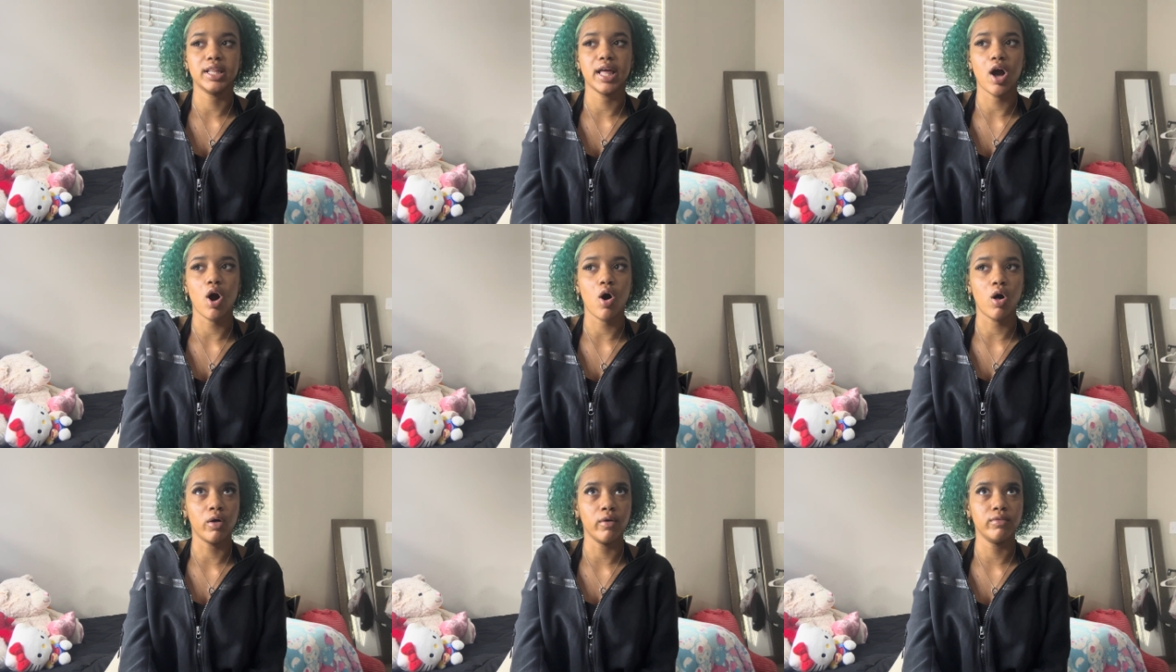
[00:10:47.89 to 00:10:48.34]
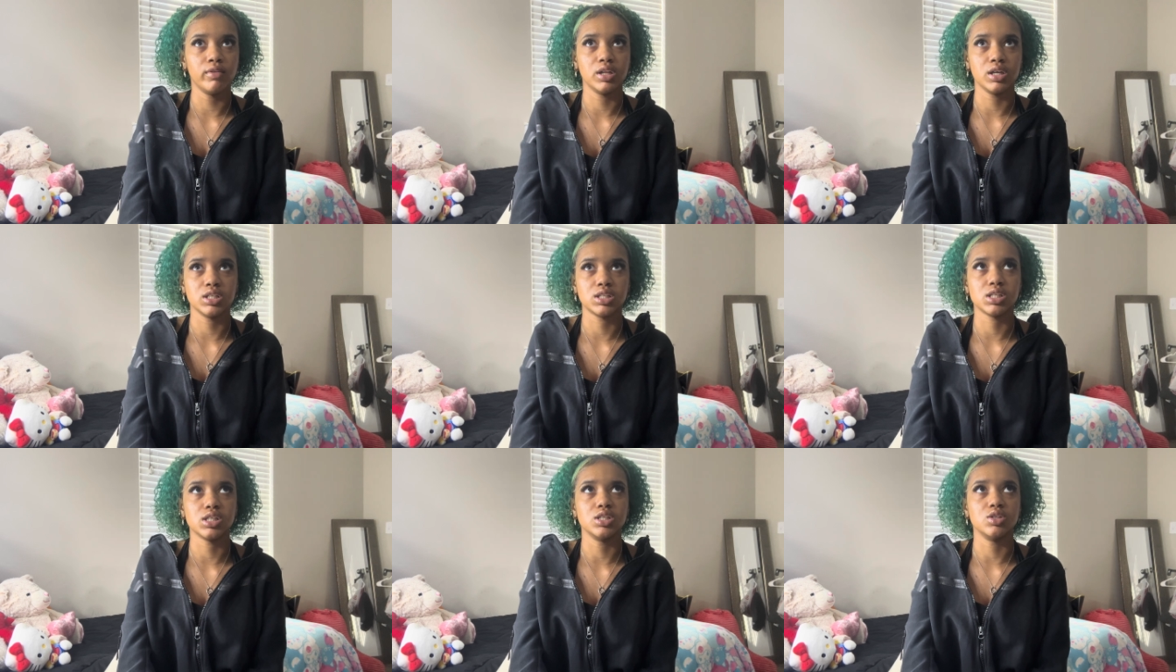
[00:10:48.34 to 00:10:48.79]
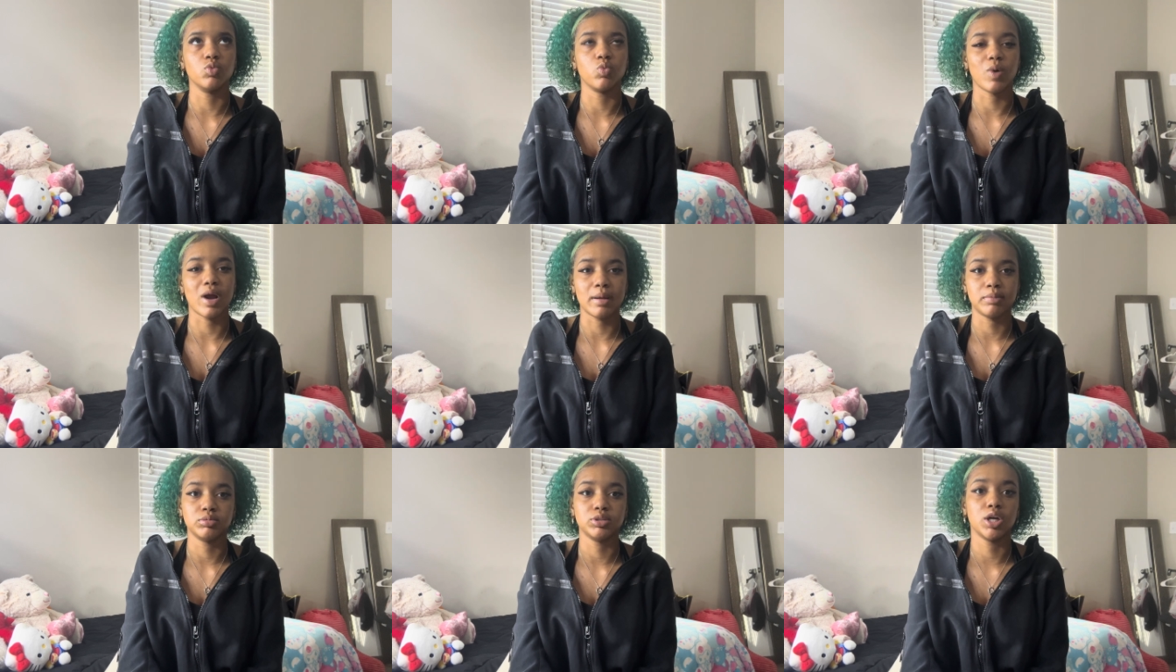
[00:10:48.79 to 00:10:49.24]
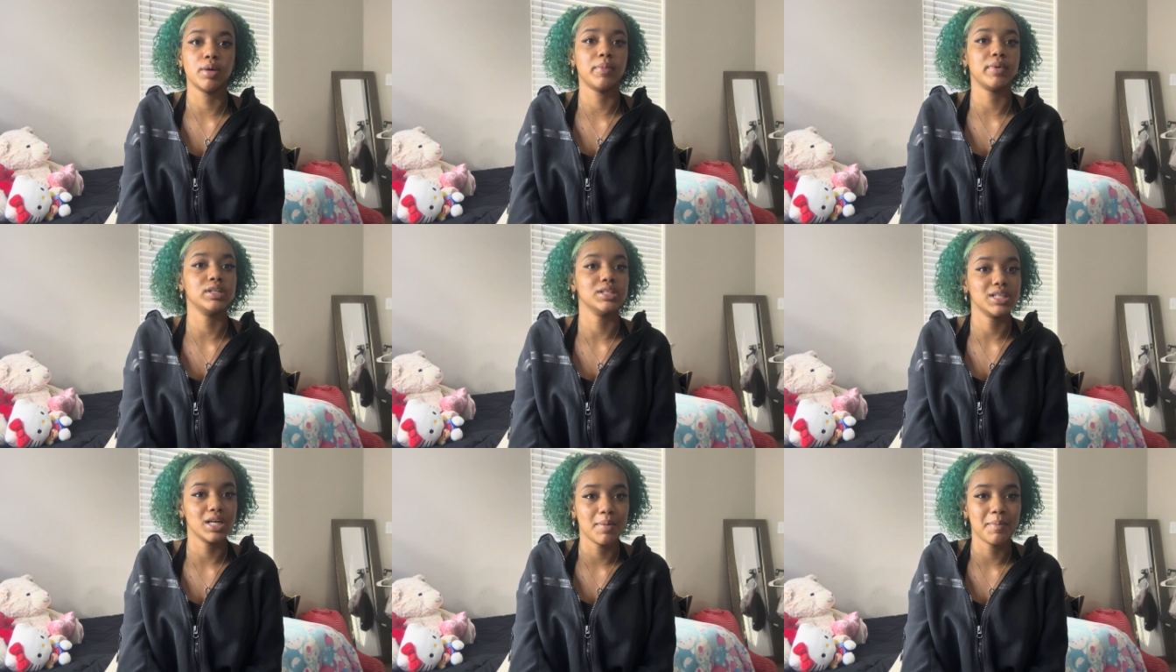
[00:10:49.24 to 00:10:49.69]
that all of this is wrapped up
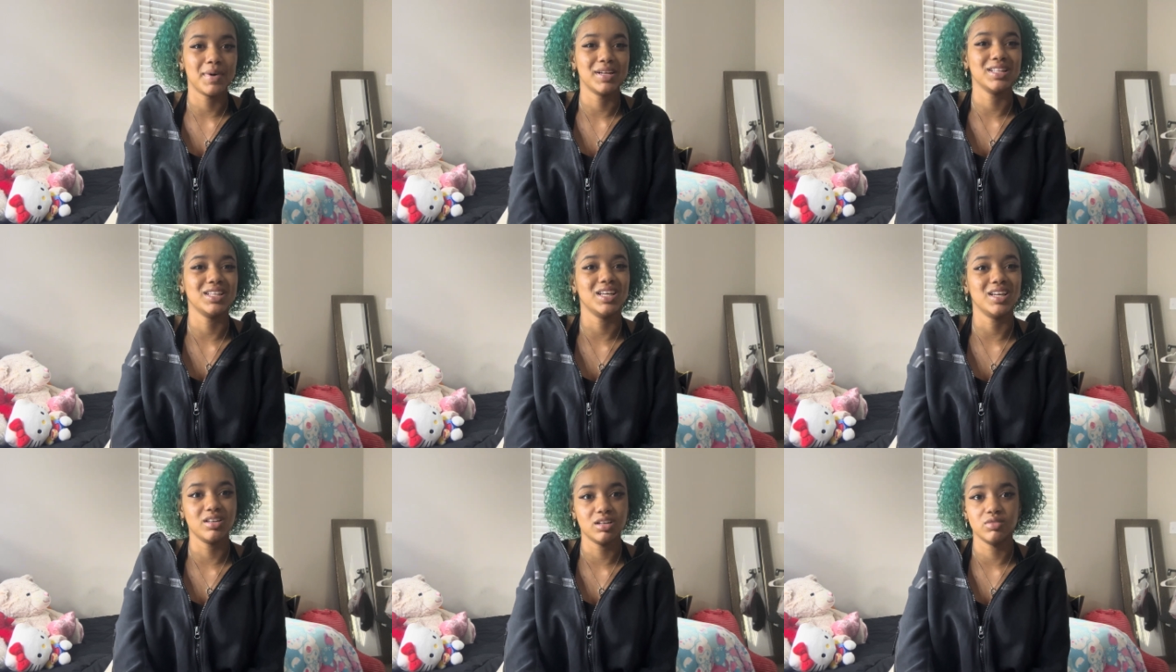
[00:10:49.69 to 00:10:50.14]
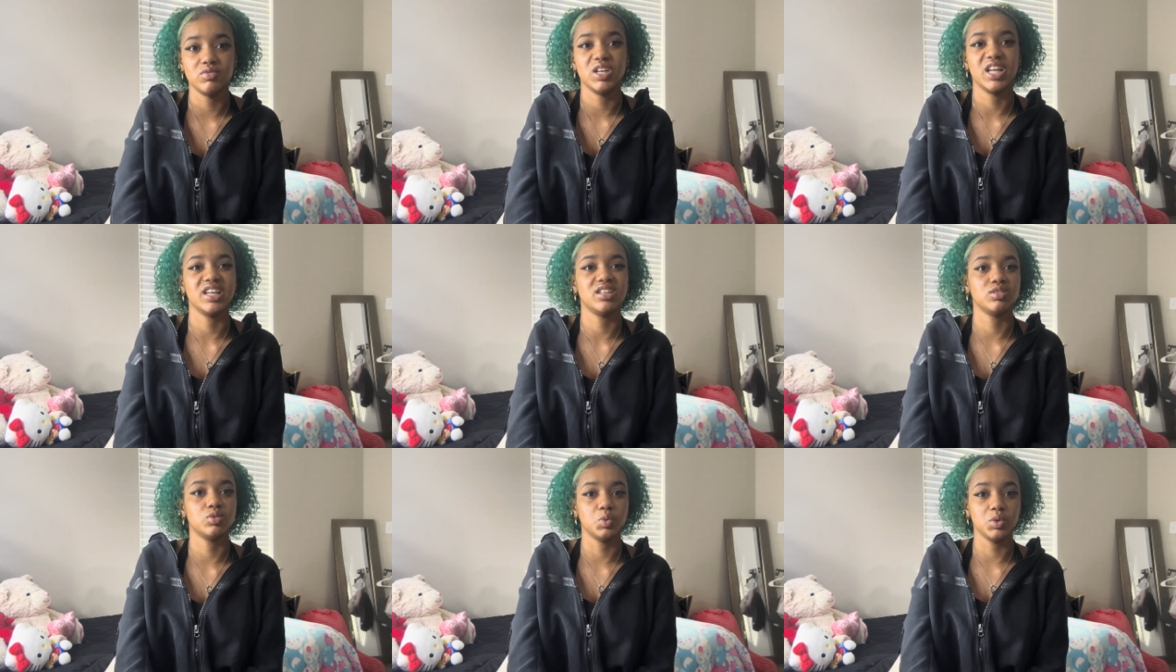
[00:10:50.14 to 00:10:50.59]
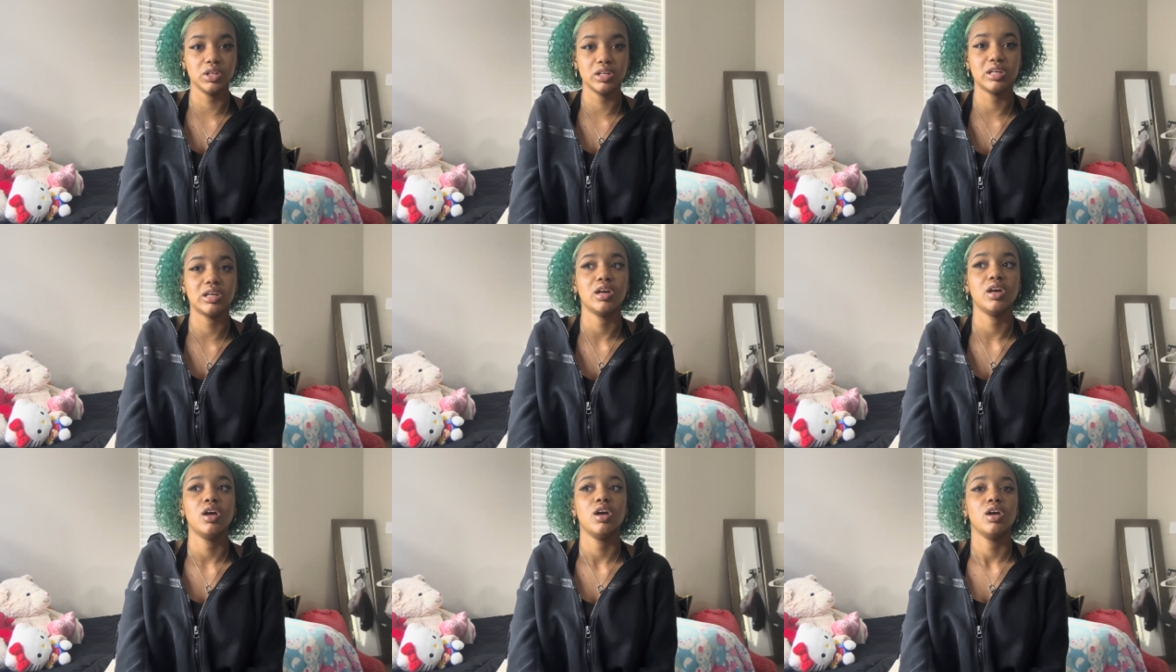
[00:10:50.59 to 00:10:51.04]
and done by the end of next week,